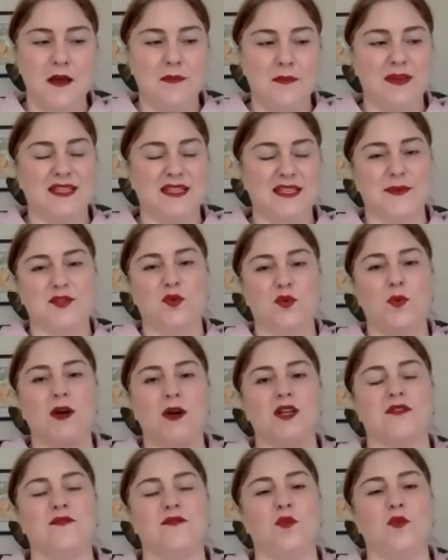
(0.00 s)
because that was a
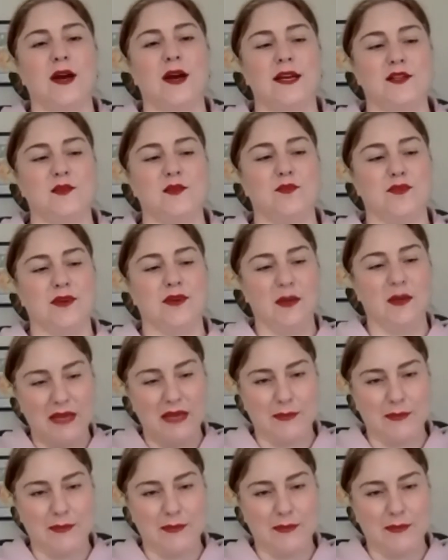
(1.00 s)
wonderful way to bring people